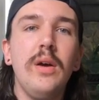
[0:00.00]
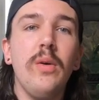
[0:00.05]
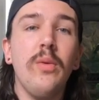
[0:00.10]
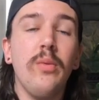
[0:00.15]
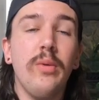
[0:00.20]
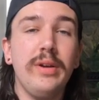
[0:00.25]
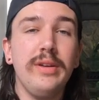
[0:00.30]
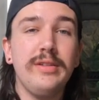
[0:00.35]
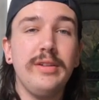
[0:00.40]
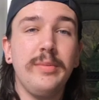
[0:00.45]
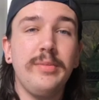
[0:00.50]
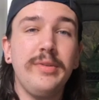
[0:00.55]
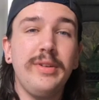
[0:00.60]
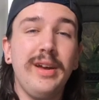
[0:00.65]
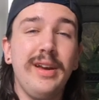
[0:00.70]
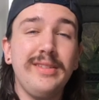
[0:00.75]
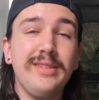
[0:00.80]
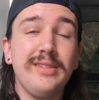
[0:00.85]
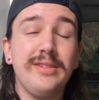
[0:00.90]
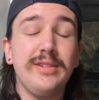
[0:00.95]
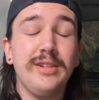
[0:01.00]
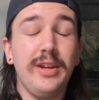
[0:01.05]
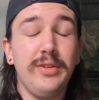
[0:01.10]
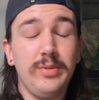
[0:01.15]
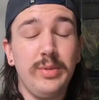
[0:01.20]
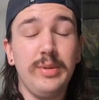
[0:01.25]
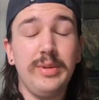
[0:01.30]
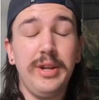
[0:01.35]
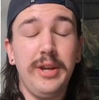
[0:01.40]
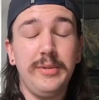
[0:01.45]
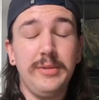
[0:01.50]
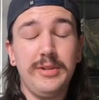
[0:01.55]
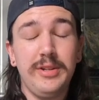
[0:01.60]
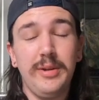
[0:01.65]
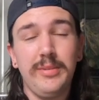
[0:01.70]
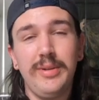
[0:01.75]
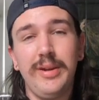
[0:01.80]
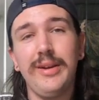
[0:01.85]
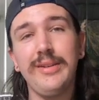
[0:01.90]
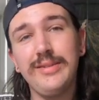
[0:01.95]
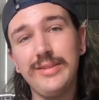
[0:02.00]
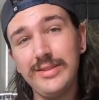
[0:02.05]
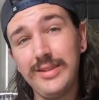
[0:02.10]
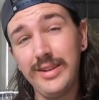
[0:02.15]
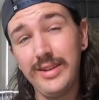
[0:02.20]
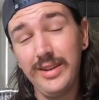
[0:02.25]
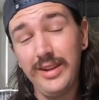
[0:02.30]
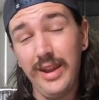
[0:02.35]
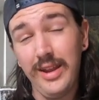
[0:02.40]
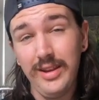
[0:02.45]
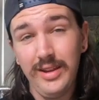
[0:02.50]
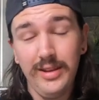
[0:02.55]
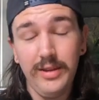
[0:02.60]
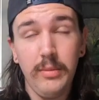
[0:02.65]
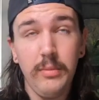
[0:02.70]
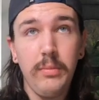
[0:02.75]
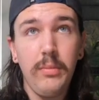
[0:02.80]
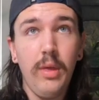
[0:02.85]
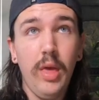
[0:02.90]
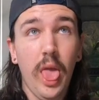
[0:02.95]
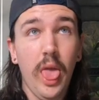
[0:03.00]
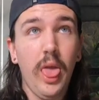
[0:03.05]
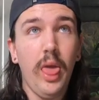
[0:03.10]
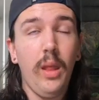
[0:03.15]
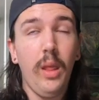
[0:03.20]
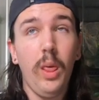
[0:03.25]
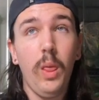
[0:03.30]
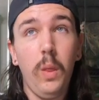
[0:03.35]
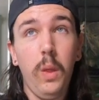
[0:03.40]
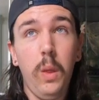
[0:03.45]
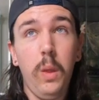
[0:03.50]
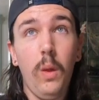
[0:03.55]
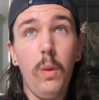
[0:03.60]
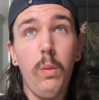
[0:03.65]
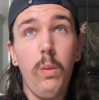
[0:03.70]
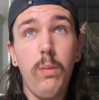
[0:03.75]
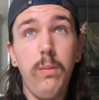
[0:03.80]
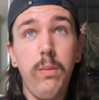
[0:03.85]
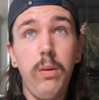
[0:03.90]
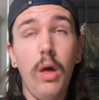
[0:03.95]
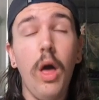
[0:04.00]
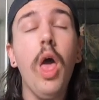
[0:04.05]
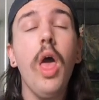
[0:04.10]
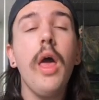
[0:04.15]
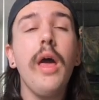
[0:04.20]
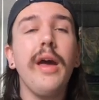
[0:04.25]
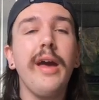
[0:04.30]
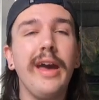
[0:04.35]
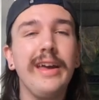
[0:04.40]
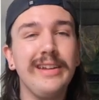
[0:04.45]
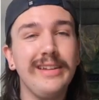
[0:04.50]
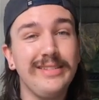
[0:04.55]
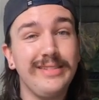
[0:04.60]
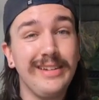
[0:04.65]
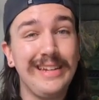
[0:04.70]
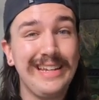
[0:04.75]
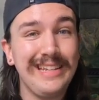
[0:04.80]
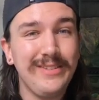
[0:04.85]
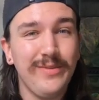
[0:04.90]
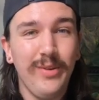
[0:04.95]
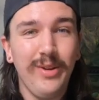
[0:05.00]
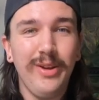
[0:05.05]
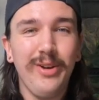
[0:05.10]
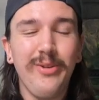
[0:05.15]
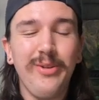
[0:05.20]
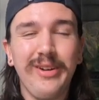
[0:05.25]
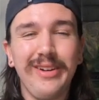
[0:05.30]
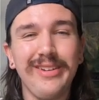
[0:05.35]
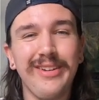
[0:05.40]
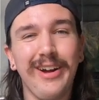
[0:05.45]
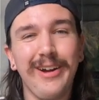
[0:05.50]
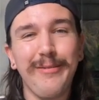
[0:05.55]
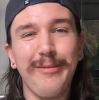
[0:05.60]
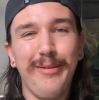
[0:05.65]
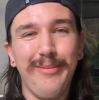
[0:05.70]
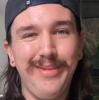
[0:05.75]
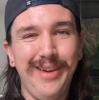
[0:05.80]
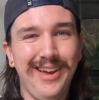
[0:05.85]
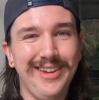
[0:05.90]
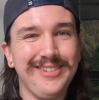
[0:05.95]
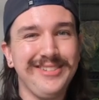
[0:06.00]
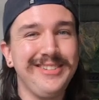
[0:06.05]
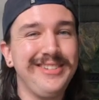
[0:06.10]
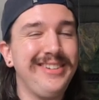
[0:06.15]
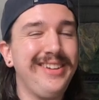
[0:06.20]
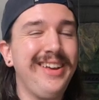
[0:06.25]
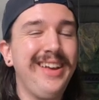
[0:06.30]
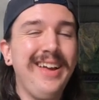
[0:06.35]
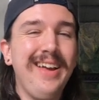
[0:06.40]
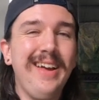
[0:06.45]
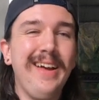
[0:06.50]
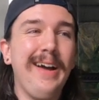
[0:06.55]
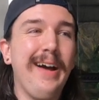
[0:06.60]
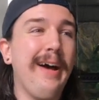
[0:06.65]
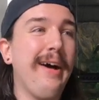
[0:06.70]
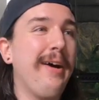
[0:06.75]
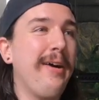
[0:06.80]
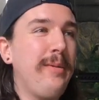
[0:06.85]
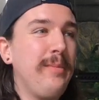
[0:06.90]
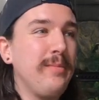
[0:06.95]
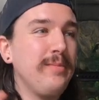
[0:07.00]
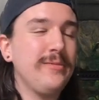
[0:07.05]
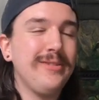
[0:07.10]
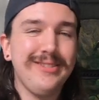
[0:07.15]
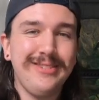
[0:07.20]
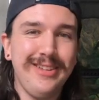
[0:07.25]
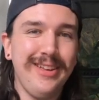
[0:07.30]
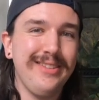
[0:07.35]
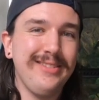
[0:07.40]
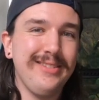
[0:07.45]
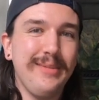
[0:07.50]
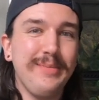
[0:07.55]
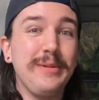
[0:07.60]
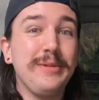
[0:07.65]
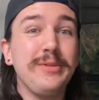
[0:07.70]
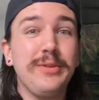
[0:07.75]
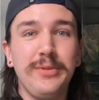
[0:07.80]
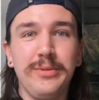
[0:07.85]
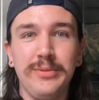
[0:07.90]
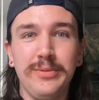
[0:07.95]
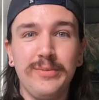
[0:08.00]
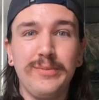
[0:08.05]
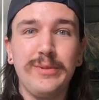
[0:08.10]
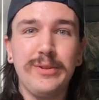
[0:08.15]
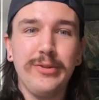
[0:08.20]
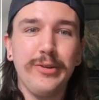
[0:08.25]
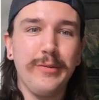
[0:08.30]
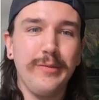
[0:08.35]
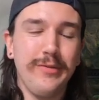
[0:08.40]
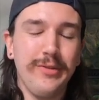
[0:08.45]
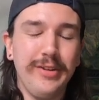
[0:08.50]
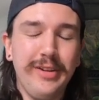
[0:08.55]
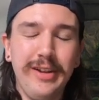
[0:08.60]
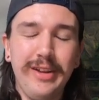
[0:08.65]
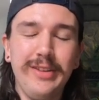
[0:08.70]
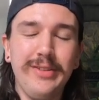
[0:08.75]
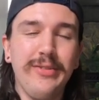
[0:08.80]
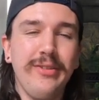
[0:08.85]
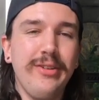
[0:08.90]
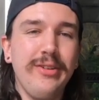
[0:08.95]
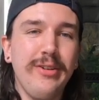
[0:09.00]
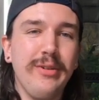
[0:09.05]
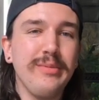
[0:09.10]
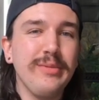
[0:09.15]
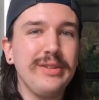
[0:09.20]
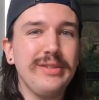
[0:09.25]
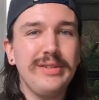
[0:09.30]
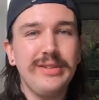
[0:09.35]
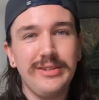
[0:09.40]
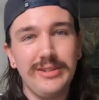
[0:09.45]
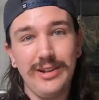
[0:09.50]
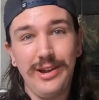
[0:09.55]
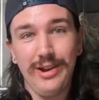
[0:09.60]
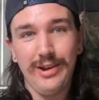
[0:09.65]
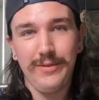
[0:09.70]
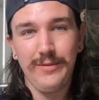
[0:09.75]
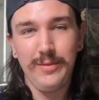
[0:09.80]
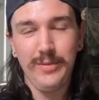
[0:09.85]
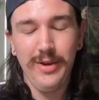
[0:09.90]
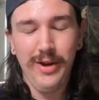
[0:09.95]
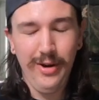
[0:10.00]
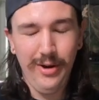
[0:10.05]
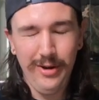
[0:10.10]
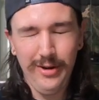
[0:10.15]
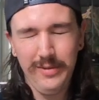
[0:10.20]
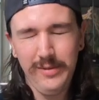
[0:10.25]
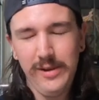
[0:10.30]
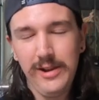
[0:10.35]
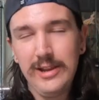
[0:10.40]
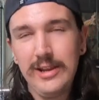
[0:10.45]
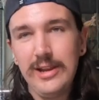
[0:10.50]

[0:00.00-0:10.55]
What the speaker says: What is up, you guys? It's James from James Reptiles, and today, and in today's video, we're going to talk about passion. Just a heads up, there's no script for today's video. I'm just talking from the heart.